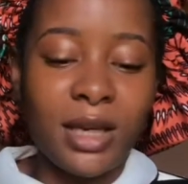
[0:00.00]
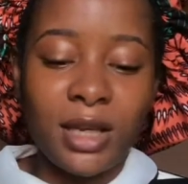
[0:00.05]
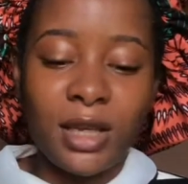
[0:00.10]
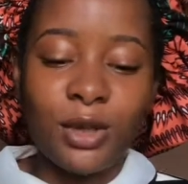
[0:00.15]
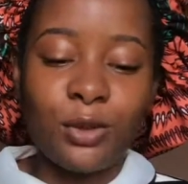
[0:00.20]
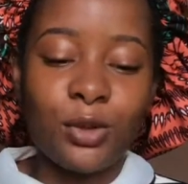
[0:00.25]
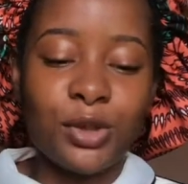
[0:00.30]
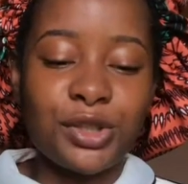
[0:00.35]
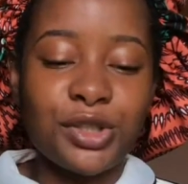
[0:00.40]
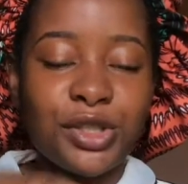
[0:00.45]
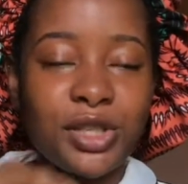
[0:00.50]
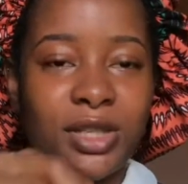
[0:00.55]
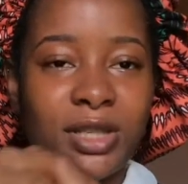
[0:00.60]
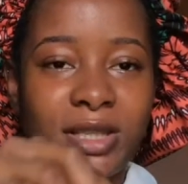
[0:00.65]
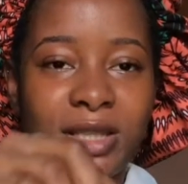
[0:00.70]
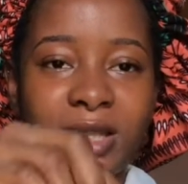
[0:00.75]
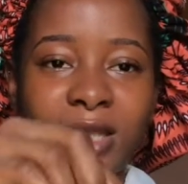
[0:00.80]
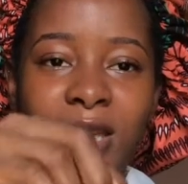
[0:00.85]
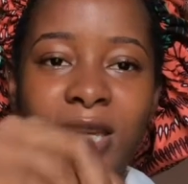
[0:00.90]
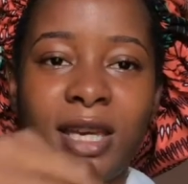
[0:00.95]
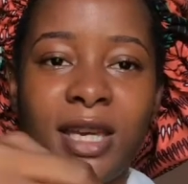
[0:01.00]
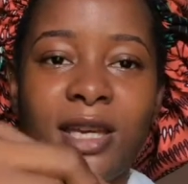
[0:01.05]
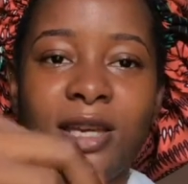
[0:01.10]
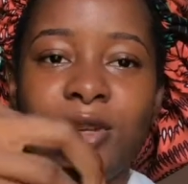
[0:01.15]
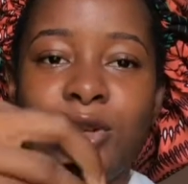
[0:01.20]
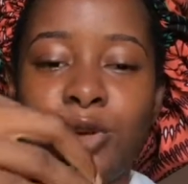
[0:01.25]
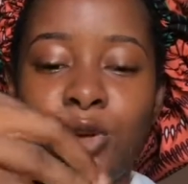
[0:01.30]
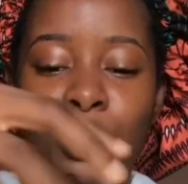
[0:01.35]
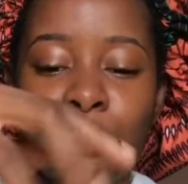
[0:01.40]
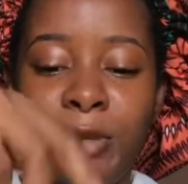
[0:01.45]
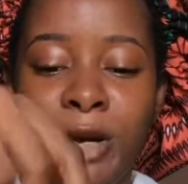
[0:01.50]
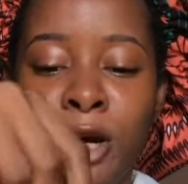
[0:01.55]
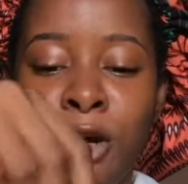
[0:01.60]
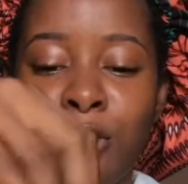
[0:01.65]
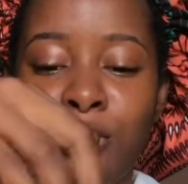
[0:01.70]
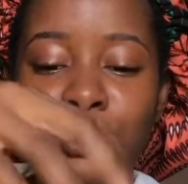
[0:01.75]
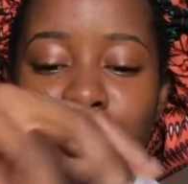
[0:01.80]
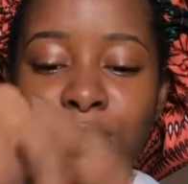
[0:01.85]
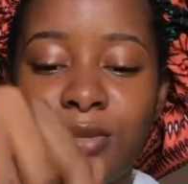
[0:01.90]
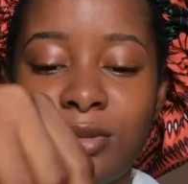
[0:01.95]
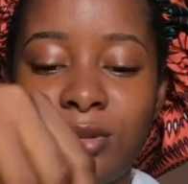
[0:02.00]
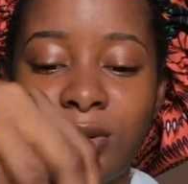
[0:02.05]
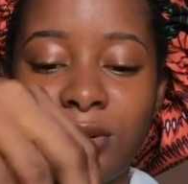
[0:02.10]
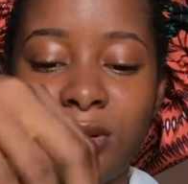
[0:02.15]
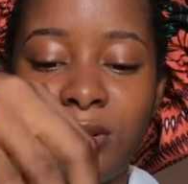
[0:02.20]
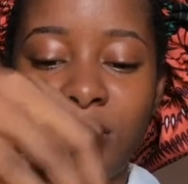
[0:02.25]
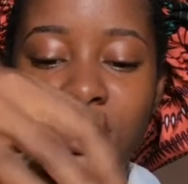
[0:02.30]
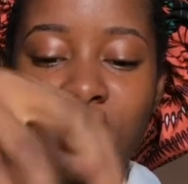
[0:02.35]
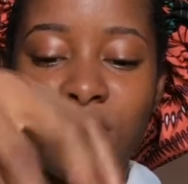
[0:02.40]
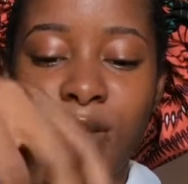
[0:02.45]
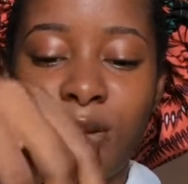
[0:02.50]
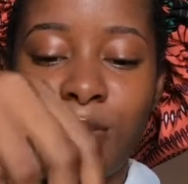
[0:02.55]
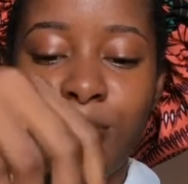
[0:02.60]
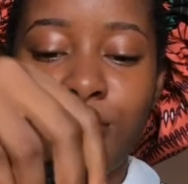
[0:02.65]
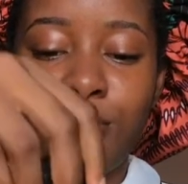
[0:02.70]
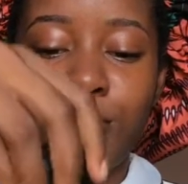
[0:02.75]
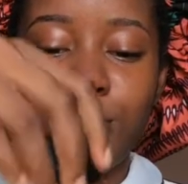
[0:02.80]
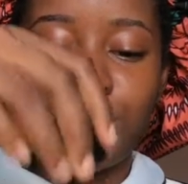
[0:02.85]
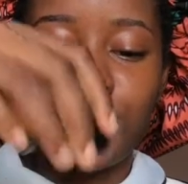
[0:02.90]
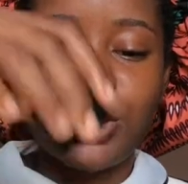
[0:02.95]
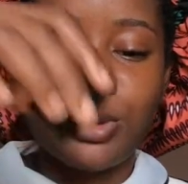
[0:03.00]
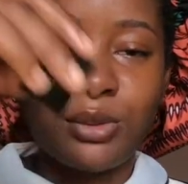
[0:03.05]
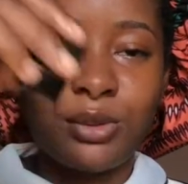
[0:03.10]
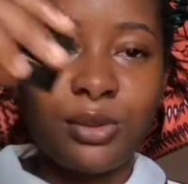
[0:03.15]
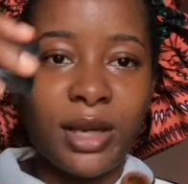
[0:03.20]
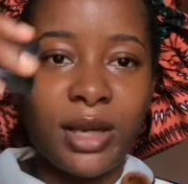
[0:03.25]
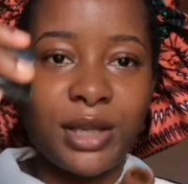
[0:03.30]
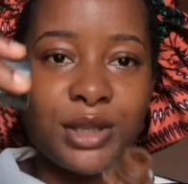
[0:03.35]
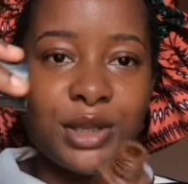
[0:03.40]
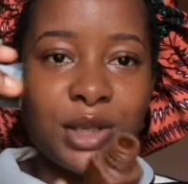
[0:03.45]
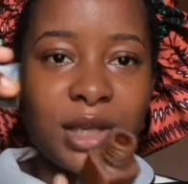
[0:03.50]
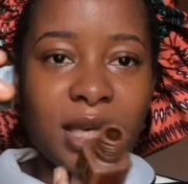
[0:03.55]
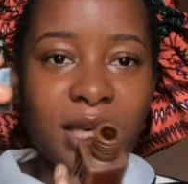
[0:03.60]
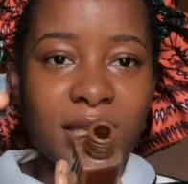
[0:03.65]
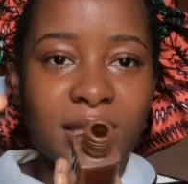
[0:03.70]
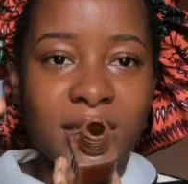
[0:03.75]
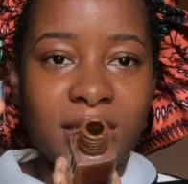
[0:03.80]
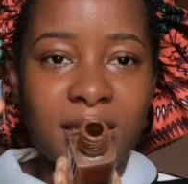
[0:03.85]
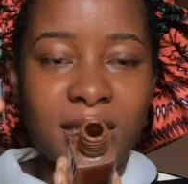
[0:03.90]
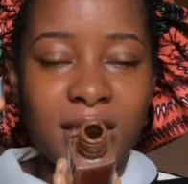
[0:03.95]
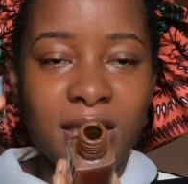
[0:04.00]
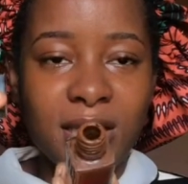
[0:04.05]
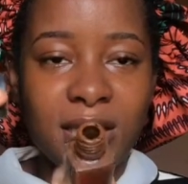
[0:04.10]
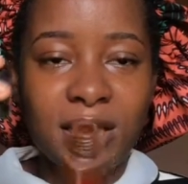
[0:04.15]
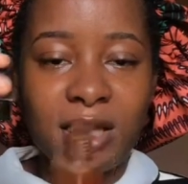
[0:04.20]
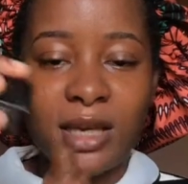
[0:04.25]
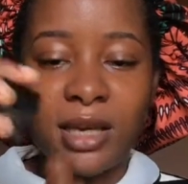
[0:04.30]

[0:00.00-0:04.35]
It was just a normal bottle, you can see.